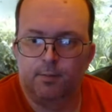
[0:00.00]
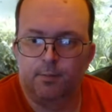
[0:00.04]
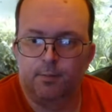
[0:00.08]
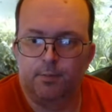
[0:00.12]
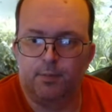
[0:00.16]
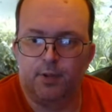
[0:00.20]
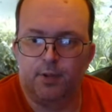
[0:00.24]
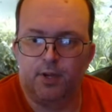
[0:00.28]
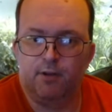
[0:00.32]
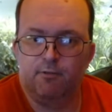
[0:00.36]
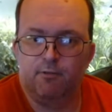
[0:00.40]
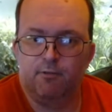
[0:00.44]

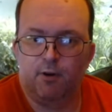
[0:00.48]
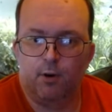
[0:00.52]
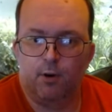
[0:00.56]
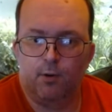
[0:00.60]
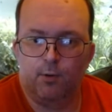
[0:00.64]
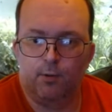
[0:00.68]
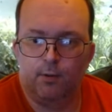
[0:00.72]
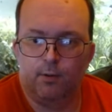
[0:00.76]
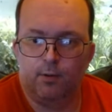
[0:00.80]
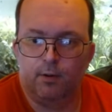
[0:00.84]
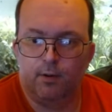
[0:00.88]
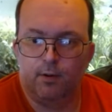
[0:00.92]

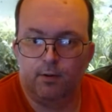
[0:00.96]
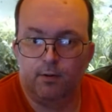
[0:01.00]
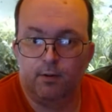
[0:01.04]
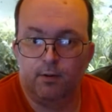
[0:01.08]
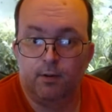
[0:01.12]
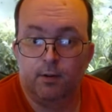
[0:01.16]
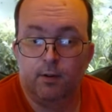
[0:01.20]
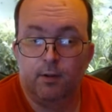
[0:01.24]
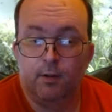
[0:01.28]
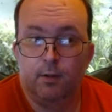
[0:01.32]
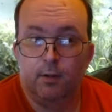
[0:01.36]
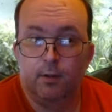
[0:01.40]
B-roll.
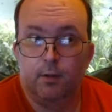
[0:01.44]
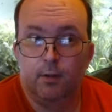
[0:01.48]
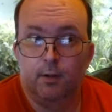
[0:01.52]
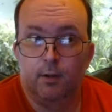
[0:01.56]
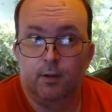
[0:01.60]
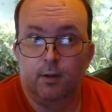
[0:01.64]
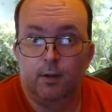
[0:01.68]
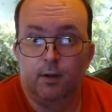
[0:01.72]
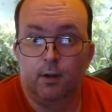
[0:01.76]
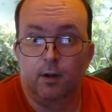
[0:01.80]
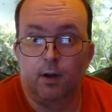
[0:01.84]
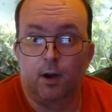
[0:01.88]

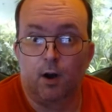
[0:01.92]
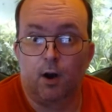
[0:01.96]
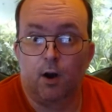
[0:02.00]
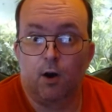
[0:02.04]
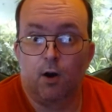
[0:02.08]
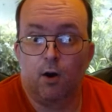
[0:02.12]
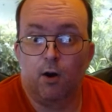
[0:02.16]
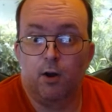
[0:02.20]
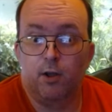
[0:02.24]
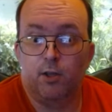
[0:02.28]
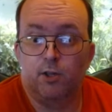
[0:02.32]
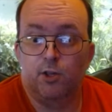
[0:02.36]

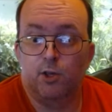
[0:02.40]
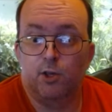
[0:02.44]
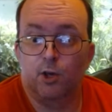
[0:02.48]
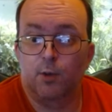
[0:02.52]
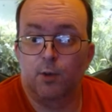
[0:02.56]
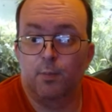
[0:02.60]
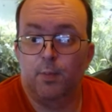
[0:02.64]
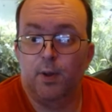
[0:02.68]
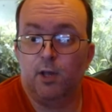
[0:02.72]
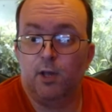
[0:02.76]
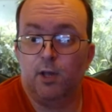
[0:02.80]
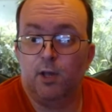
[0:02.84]
I took a
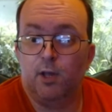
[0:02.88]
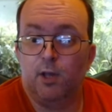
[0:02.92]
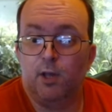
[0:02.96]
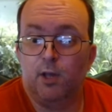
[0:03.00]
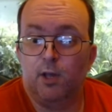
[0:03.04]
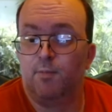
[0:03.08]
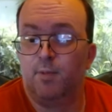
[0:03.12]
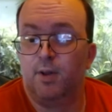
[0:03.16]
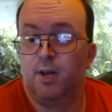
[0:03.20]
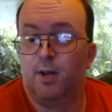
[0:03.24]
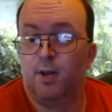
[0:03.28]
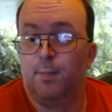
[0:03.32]
picture
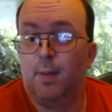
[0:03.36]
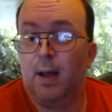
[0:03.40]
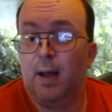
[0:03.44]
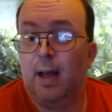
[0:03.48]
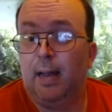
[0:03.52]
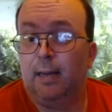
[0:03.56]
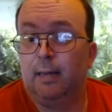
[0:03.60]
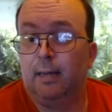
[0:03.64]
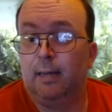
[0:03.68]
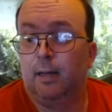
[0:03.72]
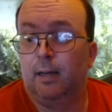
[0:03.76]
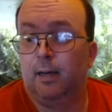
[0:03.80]
of them in the
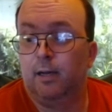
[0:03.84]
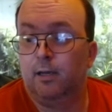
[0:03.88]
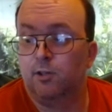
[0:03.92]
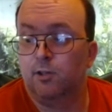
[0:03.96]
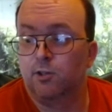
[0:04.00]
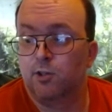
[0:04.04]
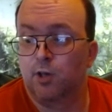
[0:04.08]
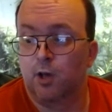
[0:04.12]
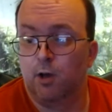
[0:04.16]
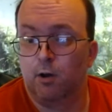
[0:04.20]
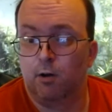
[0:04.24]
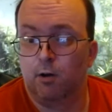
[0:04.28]
bag
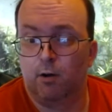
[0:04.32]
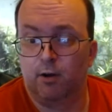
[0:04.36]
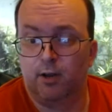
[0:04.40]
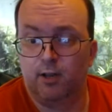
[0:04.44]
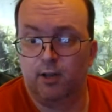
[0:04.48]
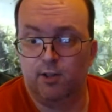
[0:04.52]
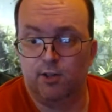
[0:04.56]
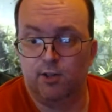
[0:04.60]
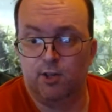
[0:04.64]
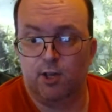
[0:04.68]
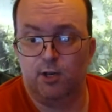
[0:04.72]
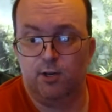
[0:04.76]
case, so I
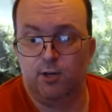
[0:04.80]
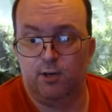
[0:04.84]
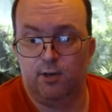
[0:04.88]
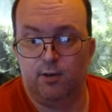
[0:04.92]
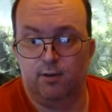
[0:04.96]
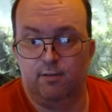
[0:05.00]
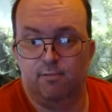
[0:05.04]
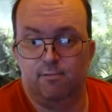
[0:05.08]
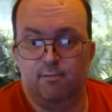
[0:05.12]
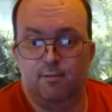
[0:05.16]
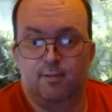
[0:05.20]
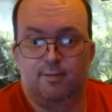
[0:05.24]
can send
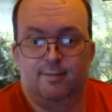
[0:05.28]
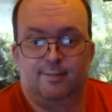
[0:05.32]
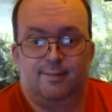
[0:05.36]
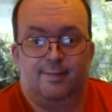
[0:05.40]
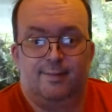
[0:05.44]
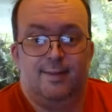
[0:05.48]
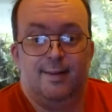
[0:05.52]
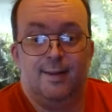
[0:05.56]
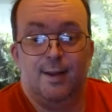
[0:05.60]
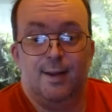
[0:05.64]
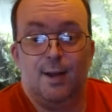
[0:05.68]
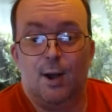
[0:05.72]
you.
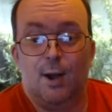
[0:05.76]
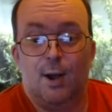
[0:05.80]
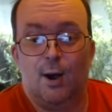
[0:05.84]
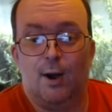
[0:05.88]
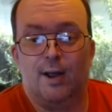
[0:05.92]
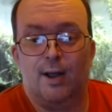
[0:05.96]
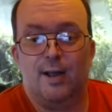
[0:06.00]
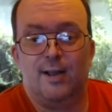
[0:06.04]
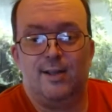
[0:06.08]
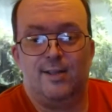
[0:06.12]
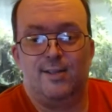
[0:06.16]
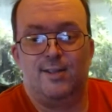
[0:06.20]
I
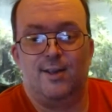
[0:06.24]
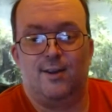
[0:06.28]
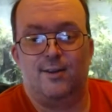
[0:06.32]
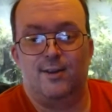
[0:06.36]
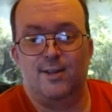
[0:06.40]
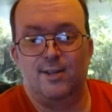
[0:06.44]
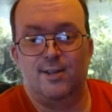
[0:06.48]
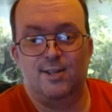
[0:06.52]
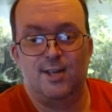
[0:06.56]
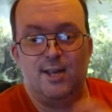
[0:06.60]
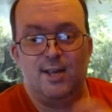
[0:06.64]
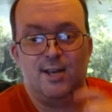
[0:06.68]

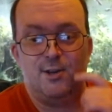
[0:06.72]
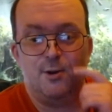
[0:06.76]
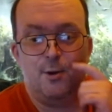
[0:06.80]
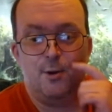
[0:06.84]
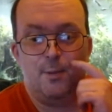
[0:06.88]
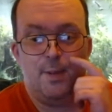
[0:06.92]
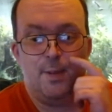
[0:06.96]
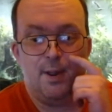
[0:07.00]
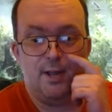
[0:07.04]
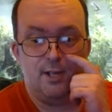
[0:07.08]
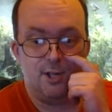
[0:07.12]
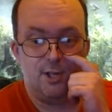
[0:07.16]
can send you a
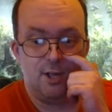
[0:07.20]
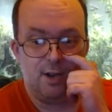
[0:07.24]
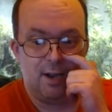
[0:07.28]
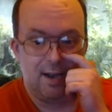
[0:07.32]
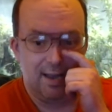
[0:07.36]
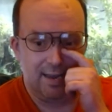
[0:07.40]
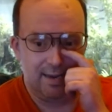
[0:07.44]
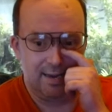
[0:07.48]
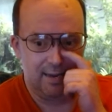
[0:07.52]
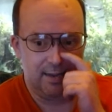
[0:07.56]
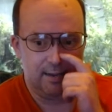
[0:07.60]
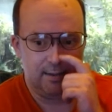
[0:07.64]
picture
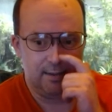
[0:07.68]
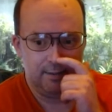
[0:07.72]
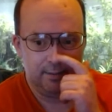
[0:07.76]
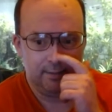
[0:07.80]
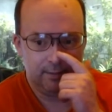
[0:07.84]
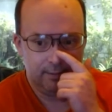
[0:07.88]
later.